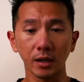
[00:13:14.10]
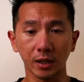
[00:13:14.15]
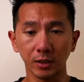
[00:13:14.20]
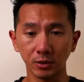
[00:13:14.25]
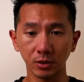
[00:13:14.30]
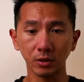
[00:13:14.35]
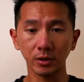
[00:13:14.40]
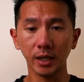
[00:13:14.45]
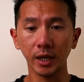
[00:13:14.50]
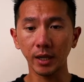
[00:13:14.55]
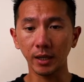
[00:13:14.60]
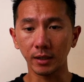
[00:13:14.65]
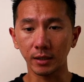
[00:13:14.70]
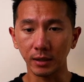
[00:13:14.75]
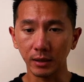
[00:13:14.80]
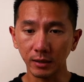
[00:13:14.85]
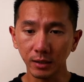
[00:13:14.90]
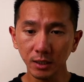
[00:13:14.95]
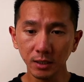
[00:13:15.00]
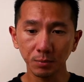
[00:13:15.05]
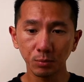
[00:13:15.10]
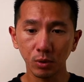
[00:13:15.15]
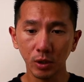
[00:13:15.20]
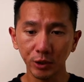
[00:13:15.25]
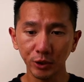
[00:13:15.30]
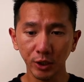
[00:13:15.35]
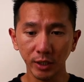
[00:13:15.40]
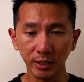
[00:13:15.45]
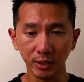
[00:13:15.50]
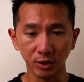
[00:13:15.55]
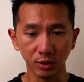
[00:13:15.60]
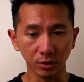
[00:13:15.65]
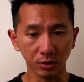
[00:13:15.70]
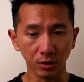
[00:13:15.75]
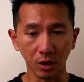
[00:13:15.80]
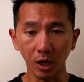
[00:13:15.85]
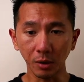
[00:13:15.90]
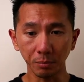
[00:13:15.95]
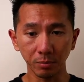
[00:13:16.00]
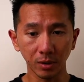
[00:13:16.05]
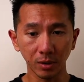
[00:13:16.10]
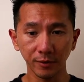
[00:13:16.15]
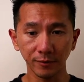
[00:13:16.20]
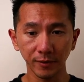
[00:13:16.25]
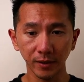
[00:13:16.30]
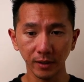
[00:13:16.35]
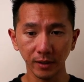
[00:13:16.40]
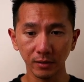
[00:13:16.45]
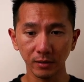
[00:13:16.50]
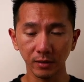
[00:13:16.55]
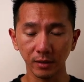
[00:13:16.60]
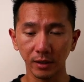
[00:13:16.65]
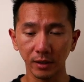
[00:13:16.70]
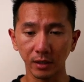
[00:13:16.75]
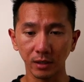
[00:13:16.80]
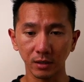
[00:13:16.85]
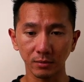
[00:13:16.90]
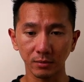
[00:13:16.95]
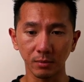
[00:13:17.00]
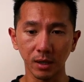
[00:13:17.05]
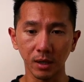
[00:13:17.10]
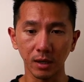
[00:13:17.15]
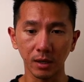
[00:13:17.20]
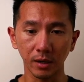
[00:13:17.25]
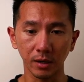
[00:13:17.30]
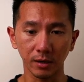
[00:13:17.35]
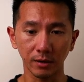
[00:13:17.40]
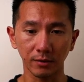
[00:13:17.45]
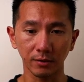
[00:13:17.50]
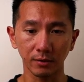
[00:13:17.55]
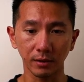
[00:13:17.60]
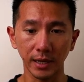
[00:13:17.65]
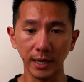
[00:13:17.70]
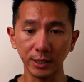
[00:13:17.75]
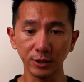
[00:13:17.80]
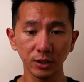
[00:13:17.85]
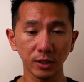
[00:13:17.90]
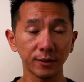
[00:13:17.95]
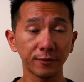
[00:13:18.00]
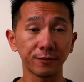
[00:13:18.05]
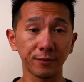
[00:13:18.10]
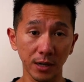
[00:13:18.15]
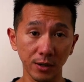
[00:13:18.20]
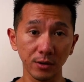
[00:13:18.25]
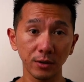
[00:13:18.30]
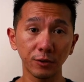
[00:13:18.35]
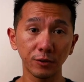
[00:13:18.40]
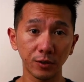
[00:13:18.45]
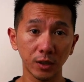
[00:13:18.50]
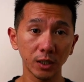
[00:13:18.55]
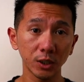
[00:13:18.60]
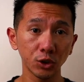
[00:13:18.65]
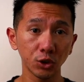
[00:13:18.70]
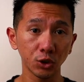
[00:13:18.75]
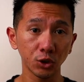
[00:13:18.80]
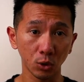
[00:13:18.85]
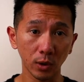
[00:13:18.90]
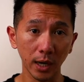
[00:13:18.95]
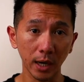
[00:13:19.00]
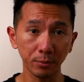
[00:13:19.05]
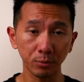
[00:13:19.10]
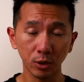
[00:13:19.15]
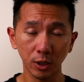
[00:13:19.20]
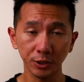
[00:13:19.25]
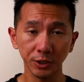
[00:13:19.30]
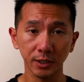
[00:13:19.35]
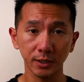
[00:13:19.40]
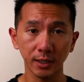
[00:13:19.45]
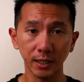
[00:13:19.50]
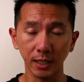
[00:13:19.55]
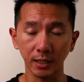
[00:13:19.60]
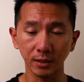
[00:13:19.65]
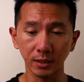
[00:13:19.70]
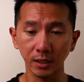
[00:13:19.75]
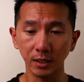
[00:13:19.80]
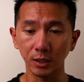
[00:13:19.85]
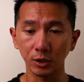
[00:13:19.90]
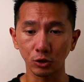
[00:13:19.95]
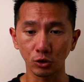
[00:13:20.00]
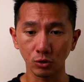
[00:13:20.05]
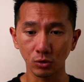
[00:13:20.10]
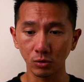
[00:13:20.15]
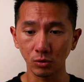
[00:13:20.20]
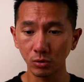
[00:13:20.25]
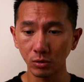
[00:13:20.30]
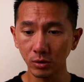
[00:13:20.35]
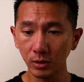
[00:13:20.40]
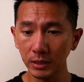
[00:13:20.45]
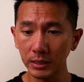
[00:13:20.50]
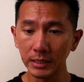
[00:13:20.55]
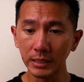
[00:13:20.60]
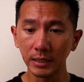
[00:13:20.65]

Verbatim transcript: it's okay. This project is not perfect. It's my actually very first U I project that I did in school.